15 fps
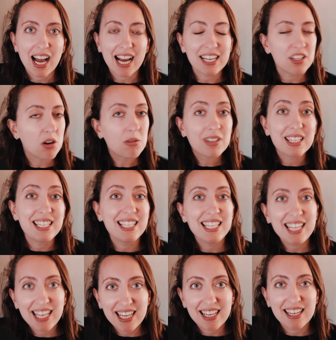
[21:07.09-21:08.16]
I don't
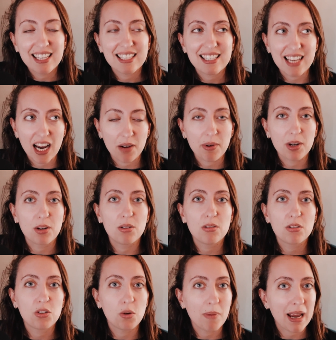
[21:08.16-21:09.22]
need tarot
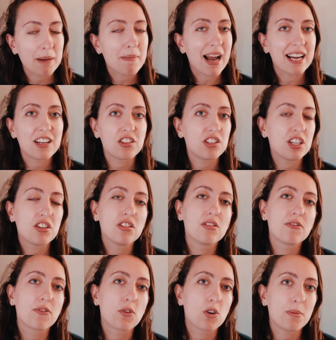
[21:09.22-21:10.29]
to make my
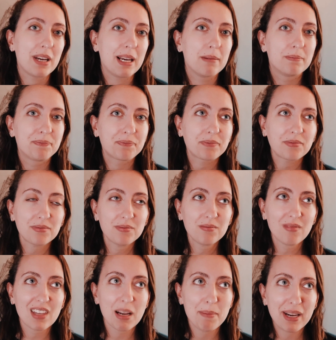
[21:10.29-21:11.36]
decisions for me,
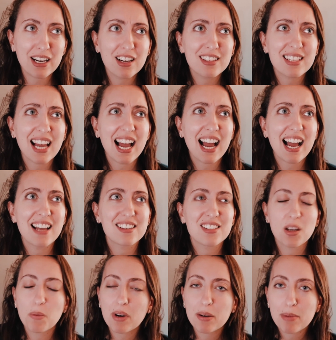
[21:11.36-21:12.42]
because
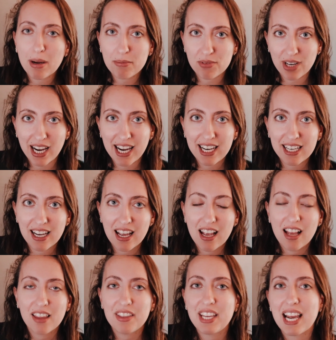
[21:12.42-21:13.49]
somewhere in my brain,
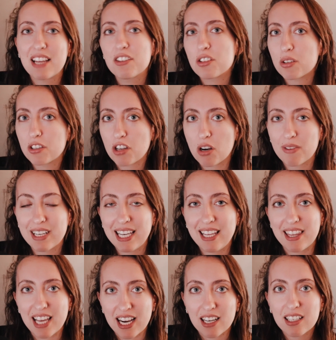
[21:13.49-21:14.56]
the answer is already
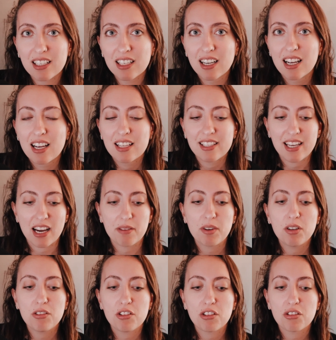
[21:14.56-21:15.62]
there.
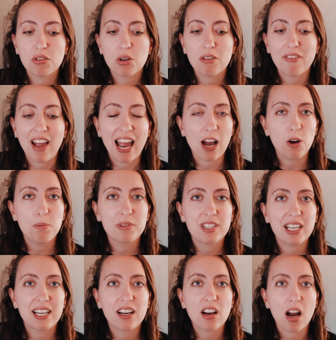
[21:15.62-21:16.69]
Tarot just sort of
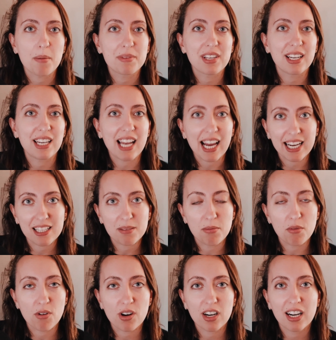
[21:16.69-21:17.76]
helps it come to light
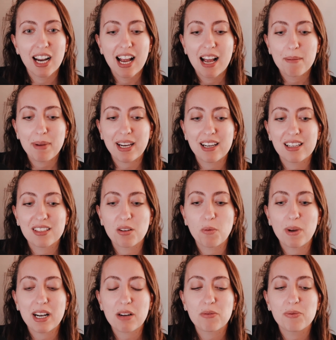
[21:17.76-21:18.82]
more, because
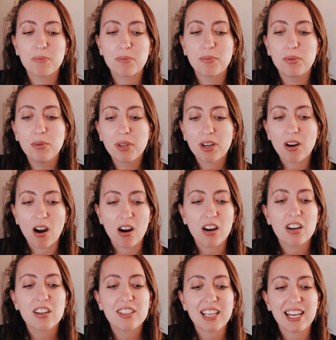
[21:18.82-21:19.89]
when I pull the
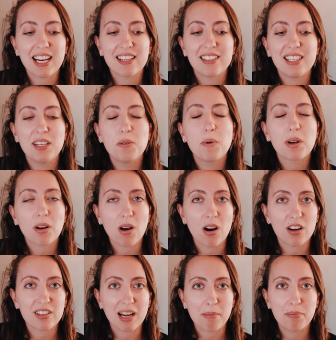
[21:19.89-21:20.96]
cards and I see what
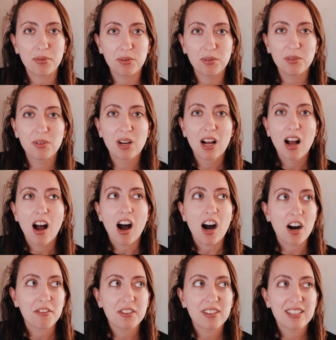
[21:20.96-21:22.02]
cards I pull,
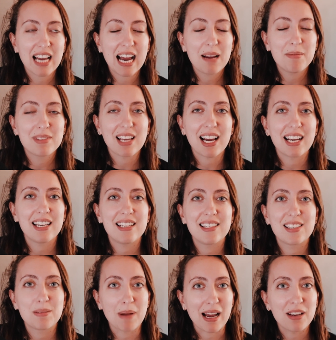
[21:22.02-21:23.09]
oftentimes I
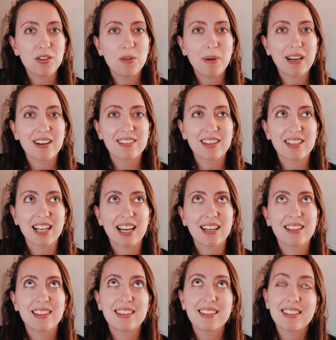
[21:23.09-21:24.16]
smile, because it's
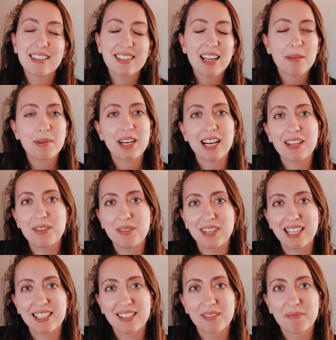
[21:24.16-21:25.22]
like, damn it, I knew
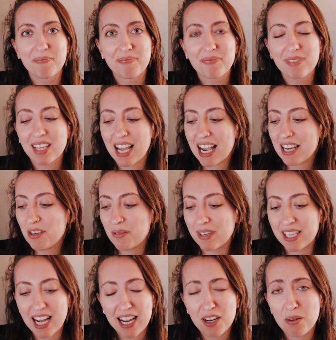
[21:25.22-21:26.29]
it. I knew
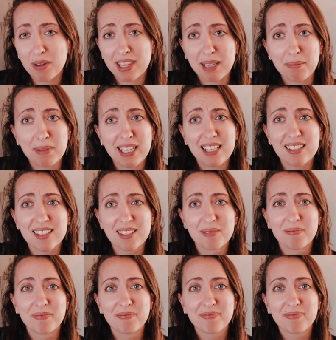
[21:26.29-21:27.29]
it. I know what that means.